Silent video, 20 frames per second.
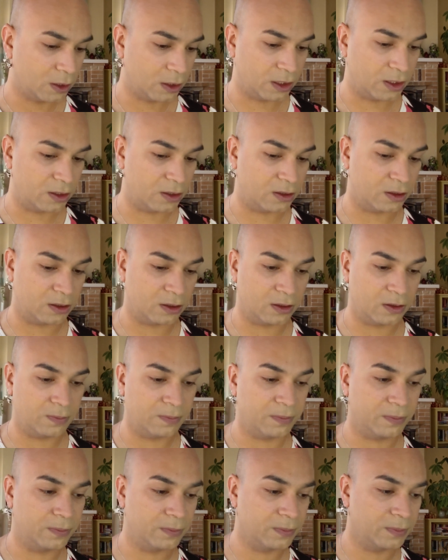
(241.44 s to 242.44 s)

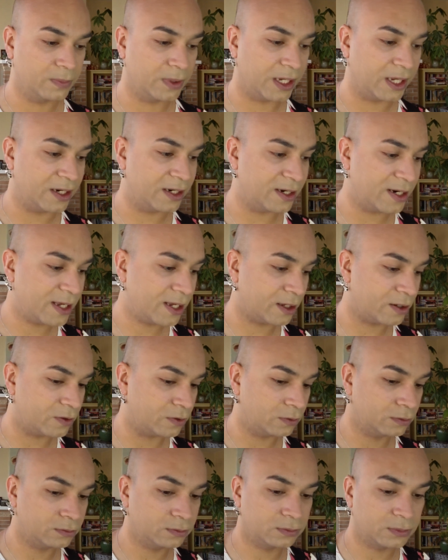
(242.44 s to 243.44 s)
And now,
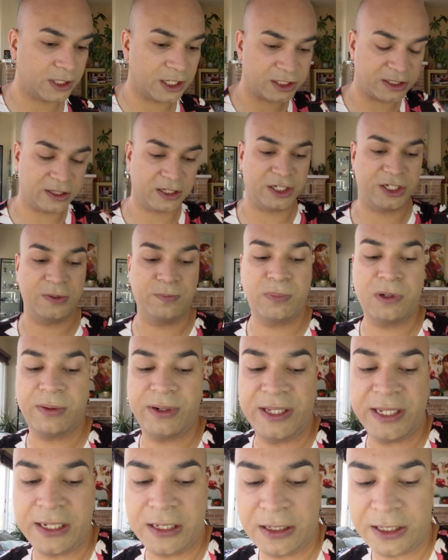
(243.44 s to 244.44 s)
actually I should
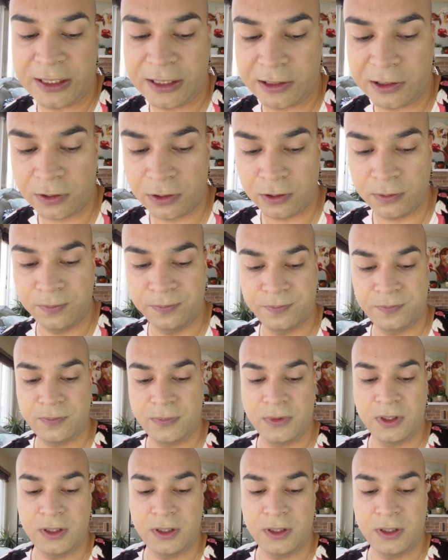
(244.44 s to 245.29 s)
probably get like a little